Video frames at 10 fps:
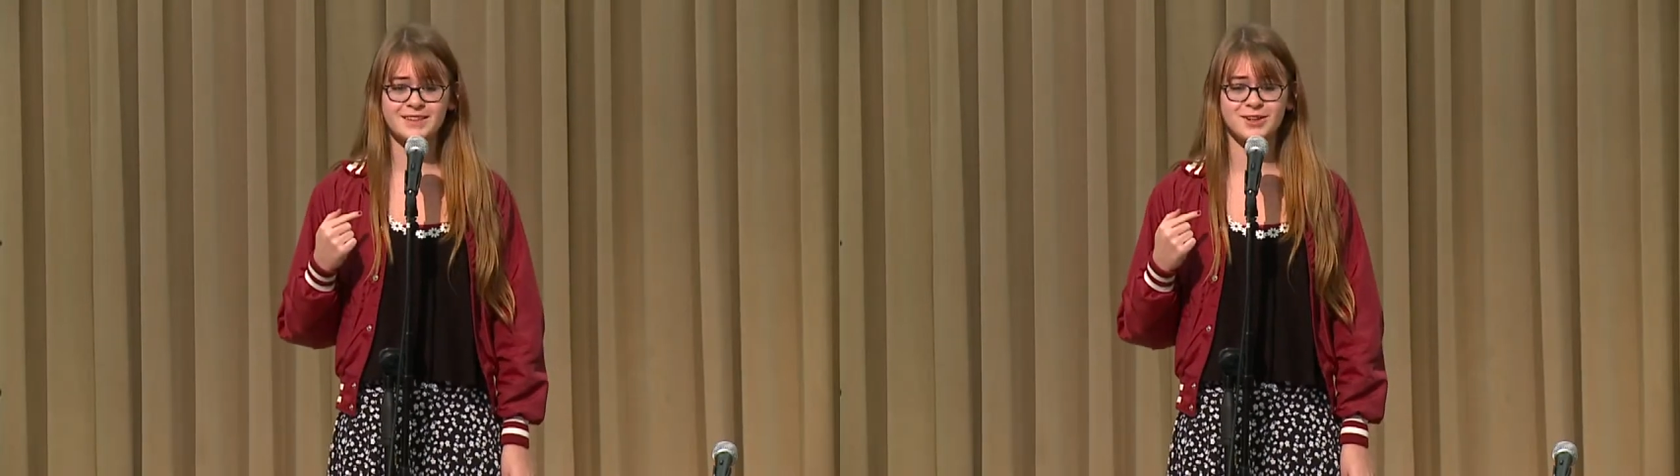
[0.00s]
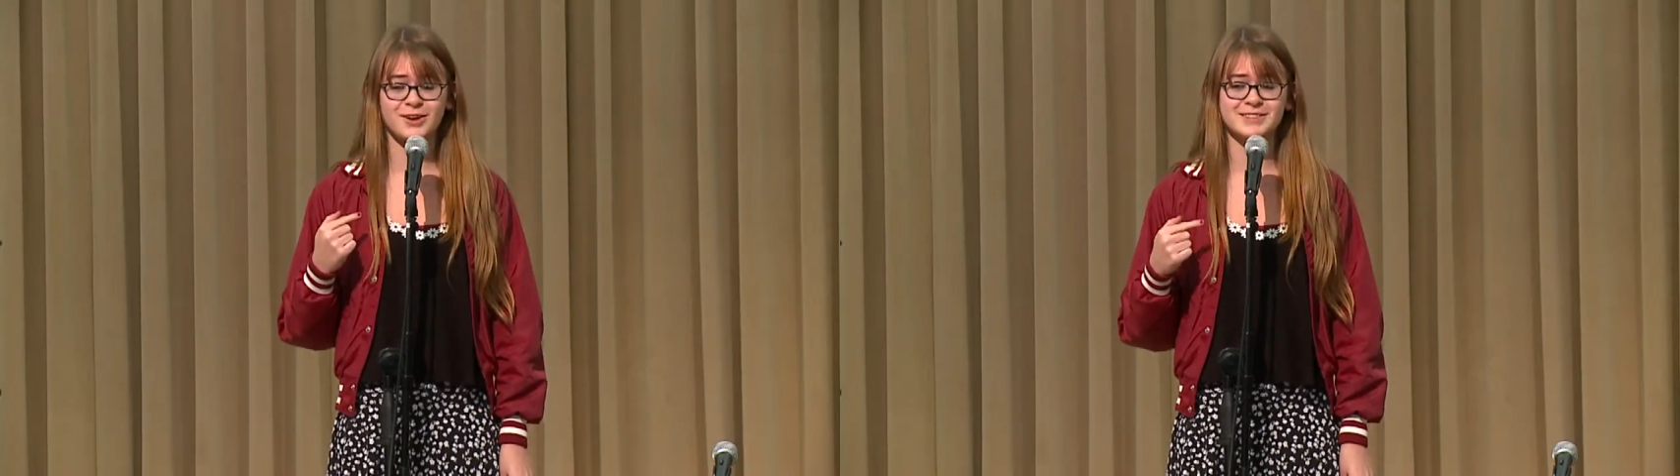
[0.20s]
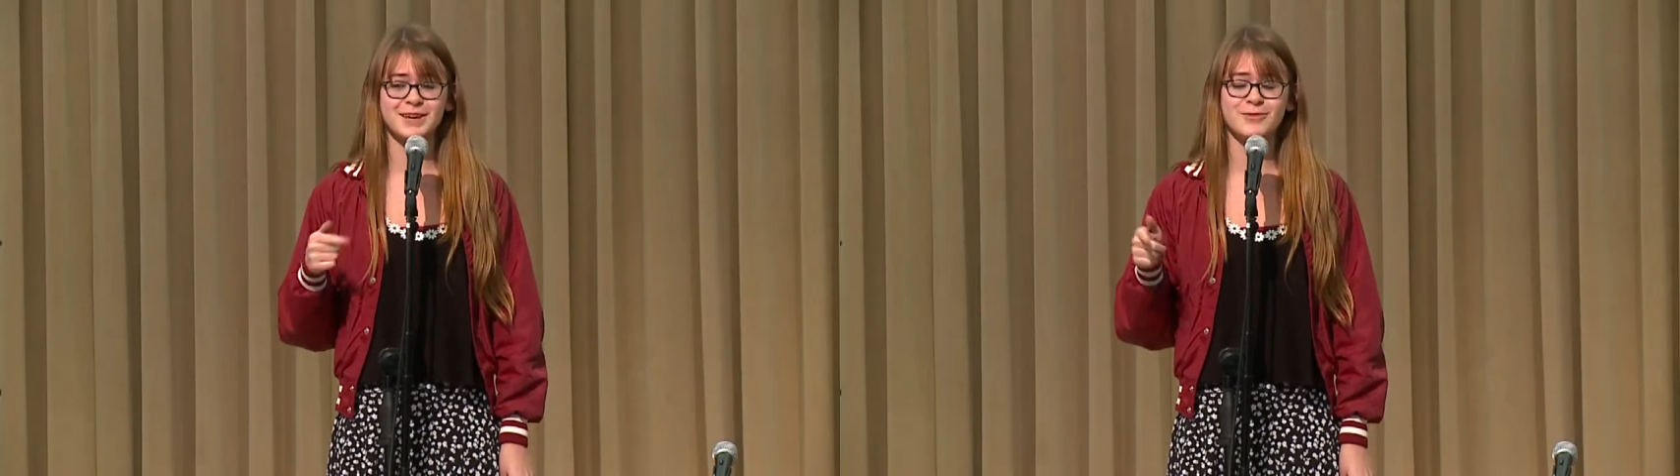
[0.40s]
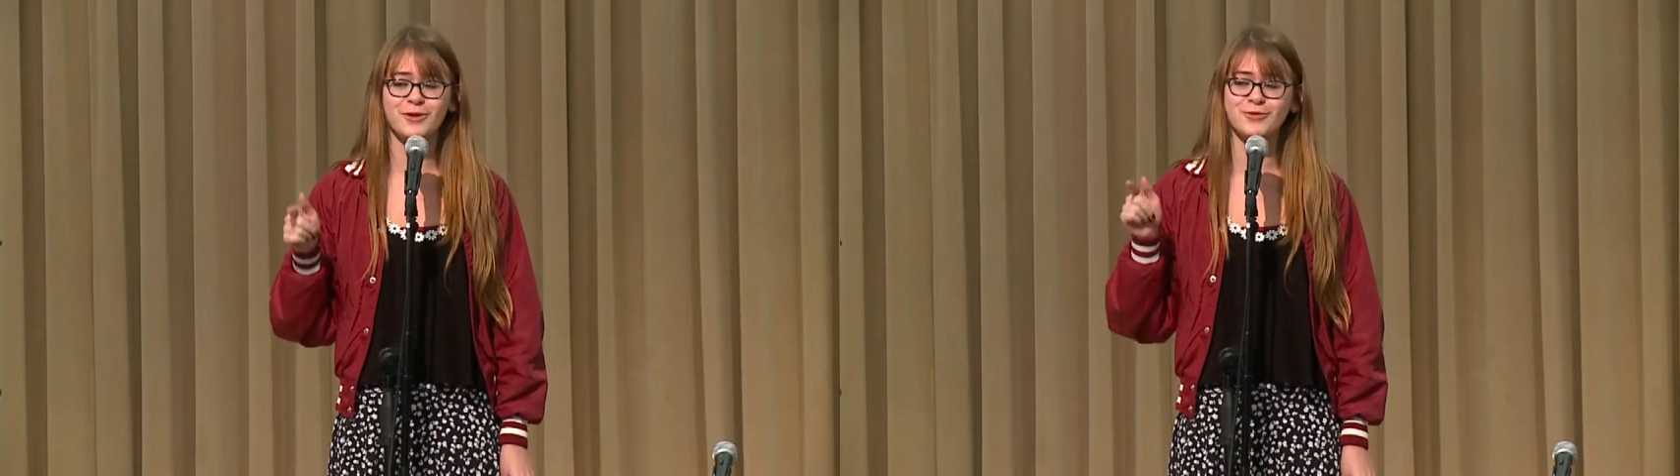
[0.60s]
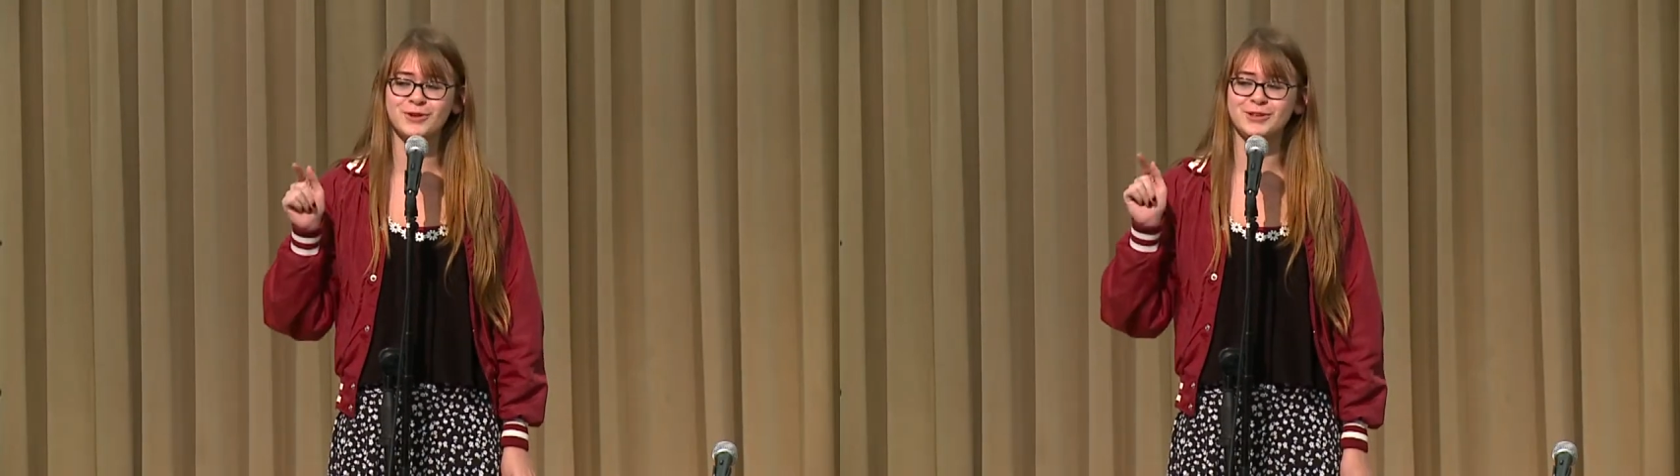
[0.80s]
as hard as I
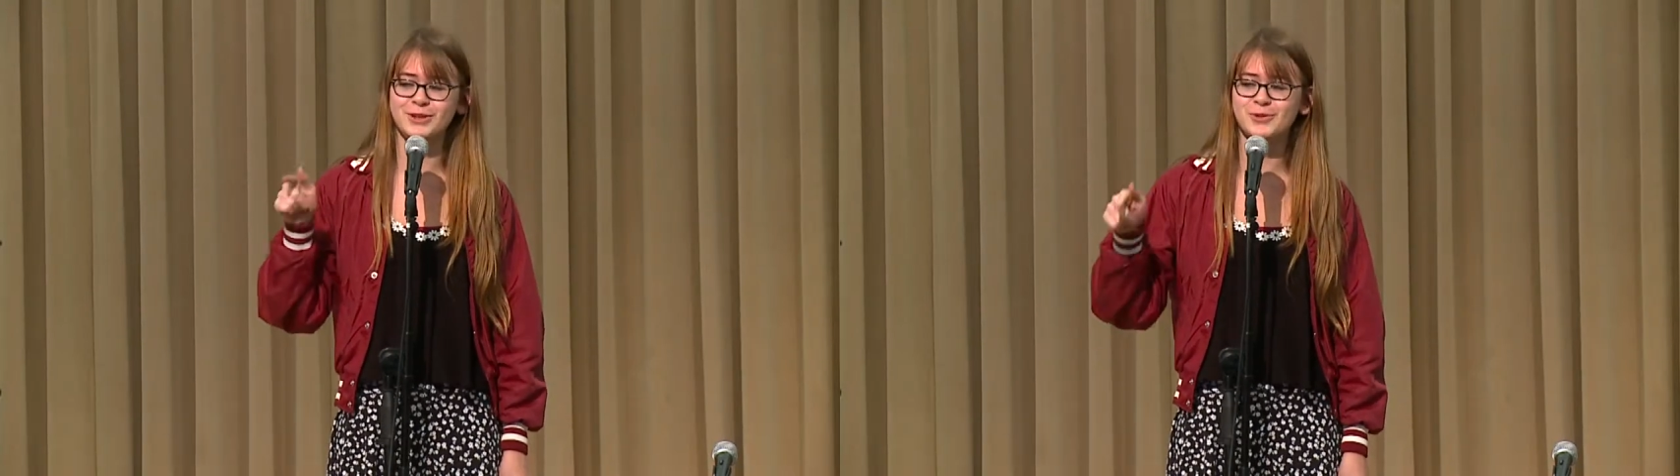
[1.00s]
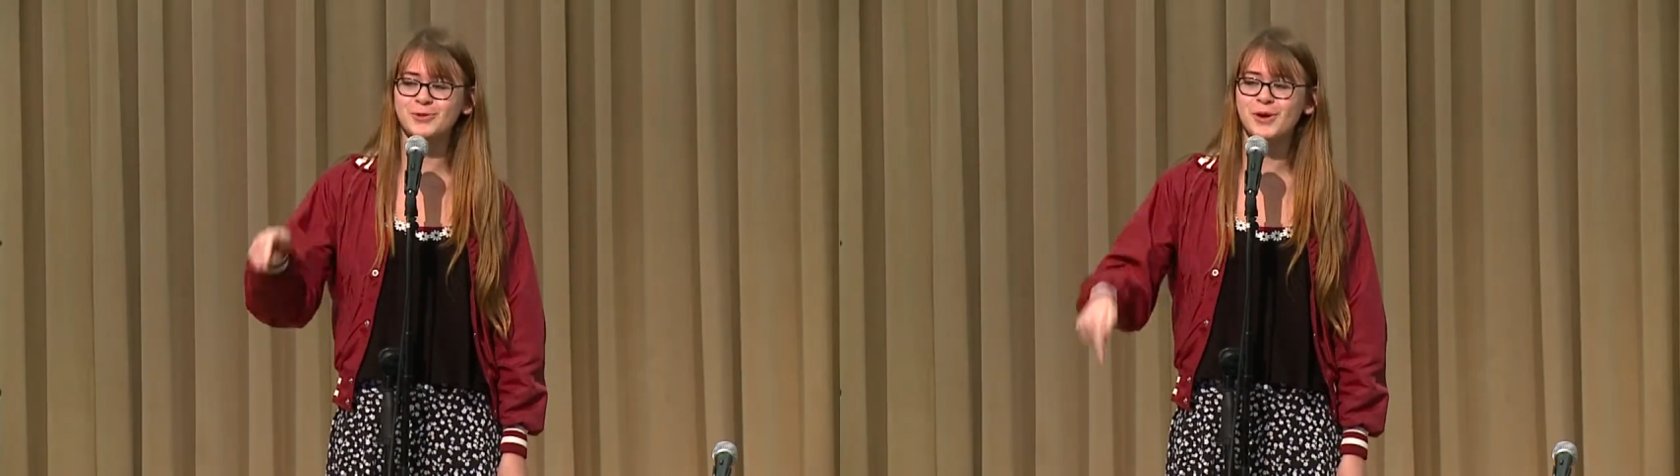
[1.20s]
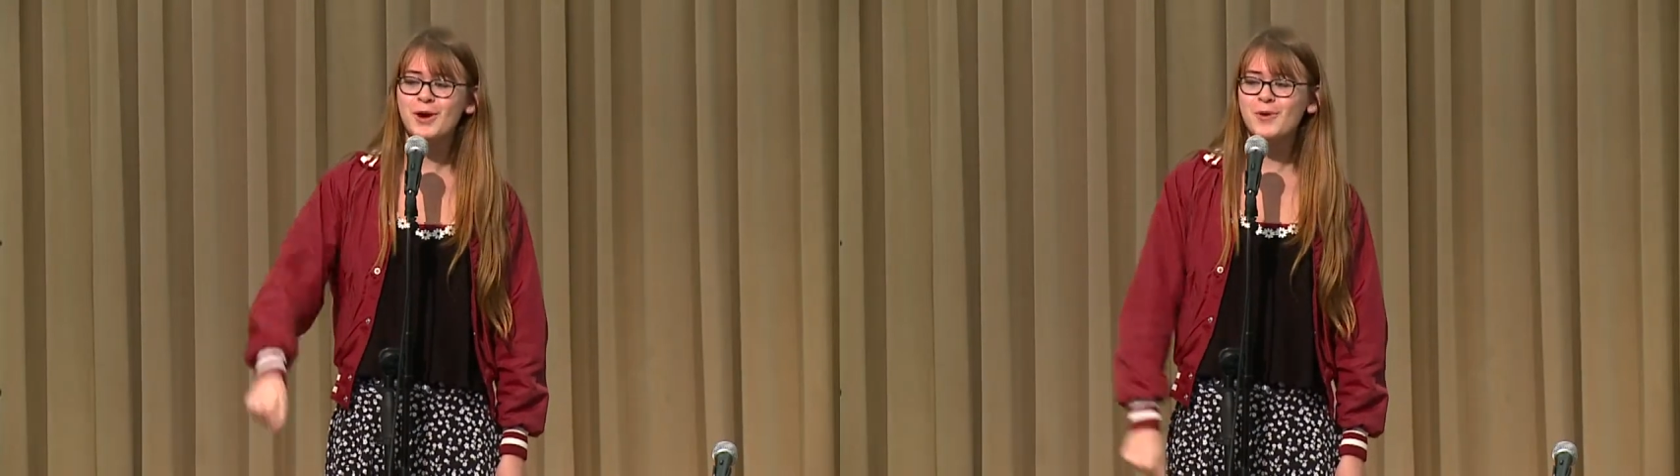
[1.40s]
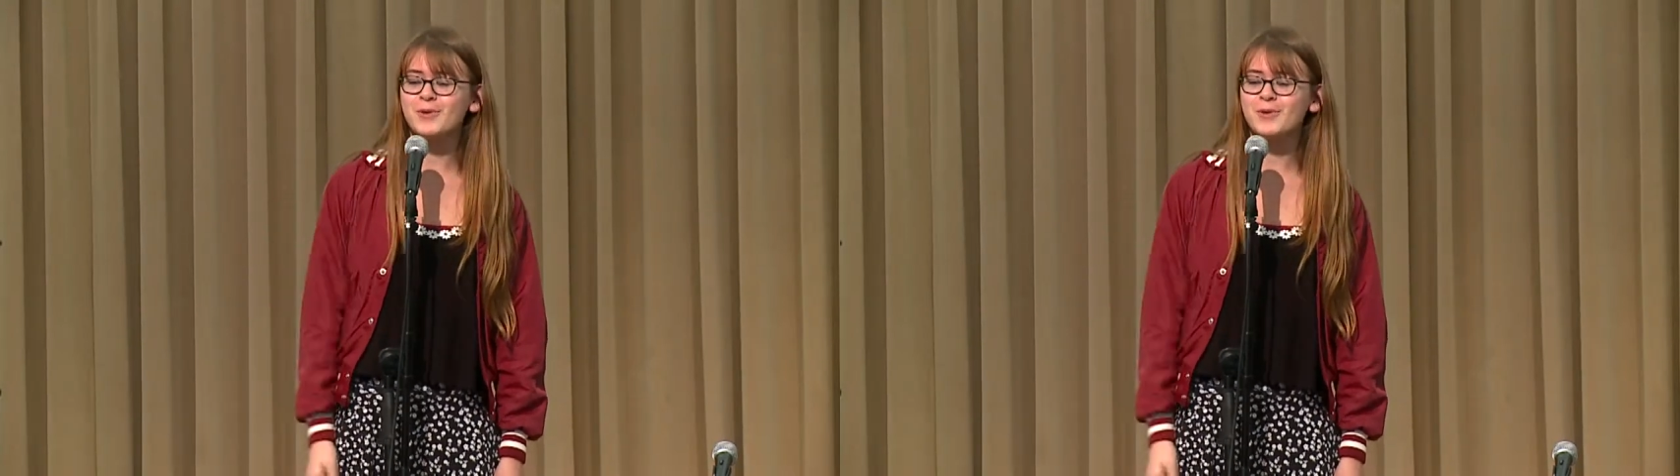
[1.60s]
fell for you.